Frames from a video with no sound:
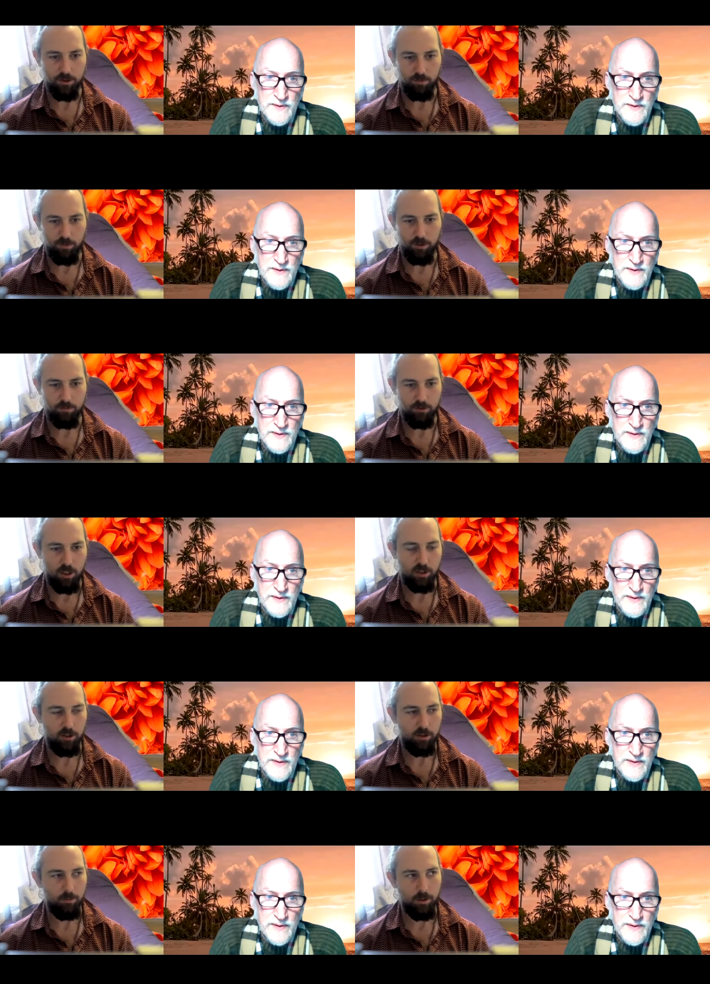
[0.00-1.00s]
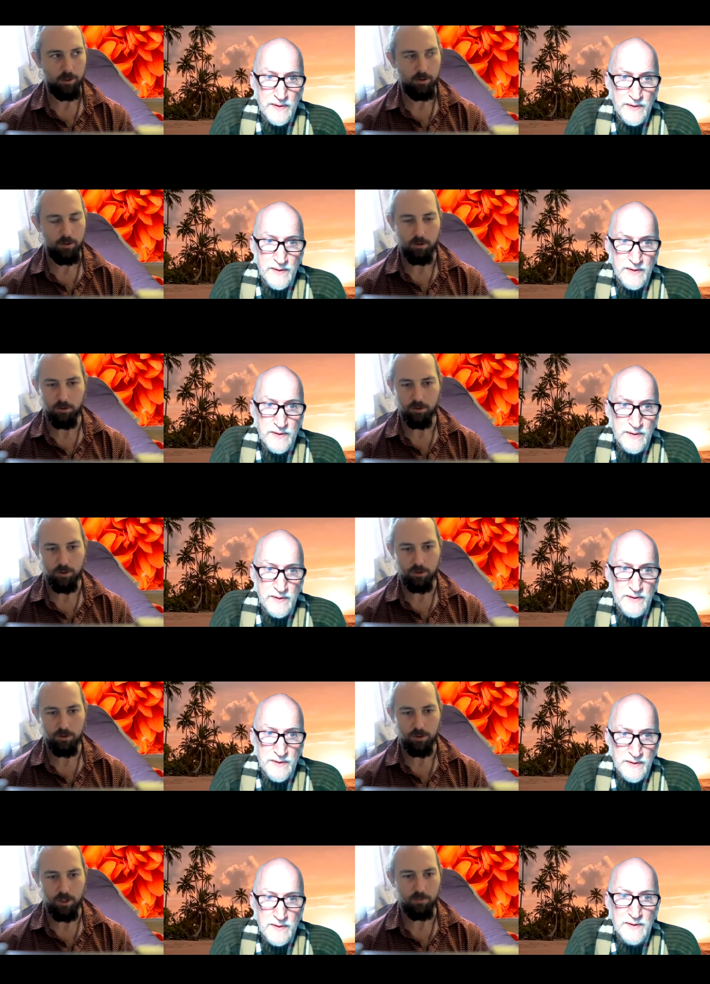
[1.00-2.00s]
Speaker 1: about them talking, but your
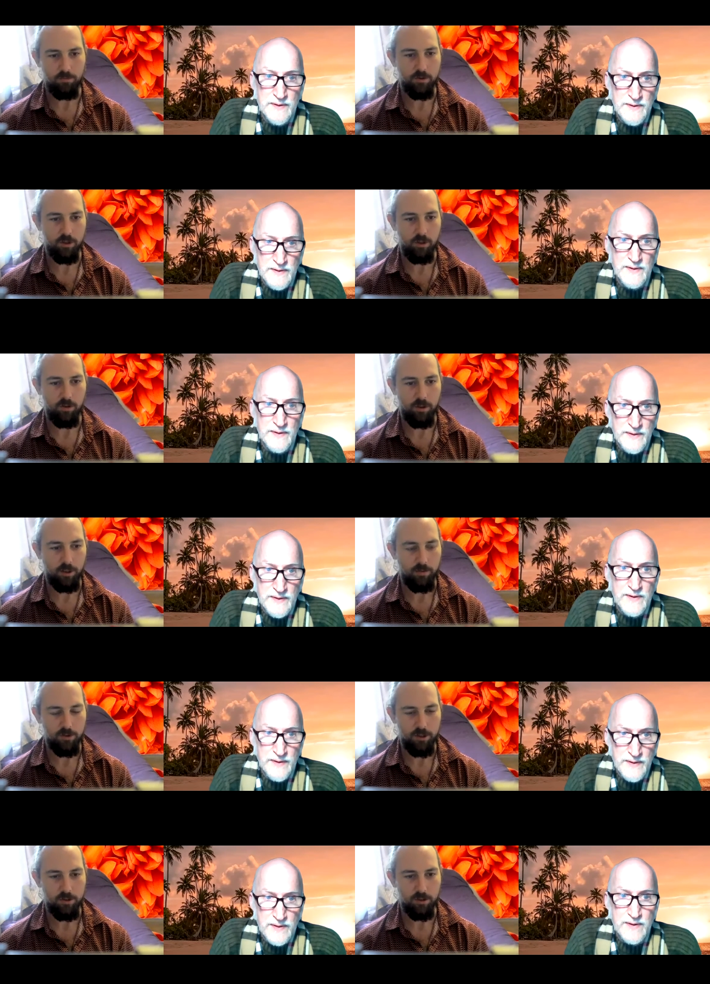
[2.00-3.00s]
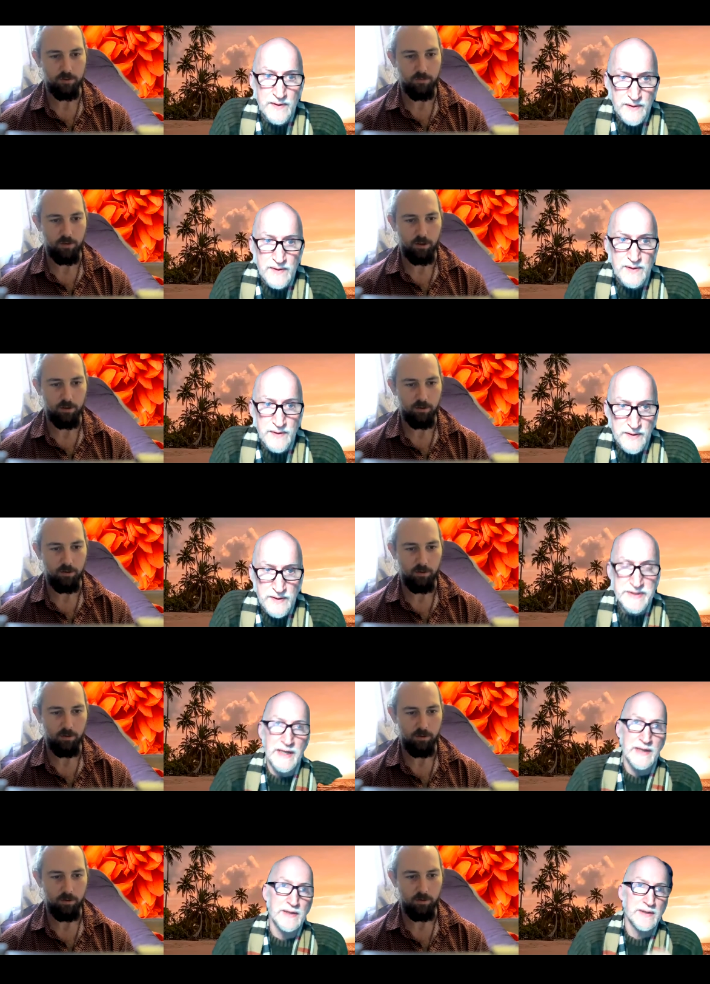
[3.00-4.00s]
stuff is the only thing I've seen so far.
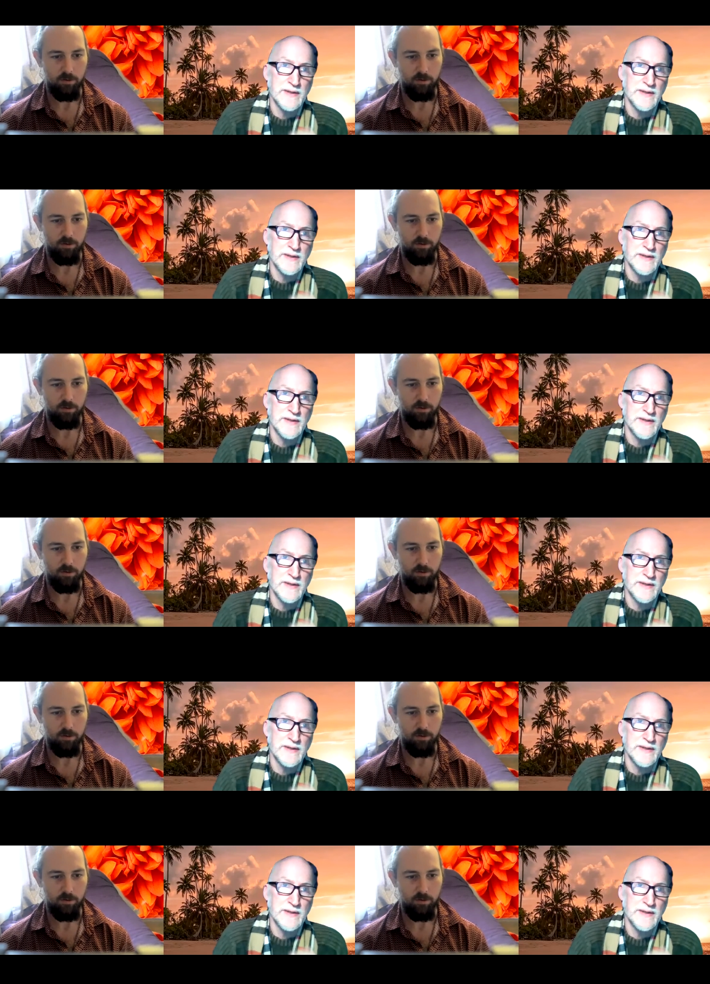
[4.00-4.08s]
Yeah.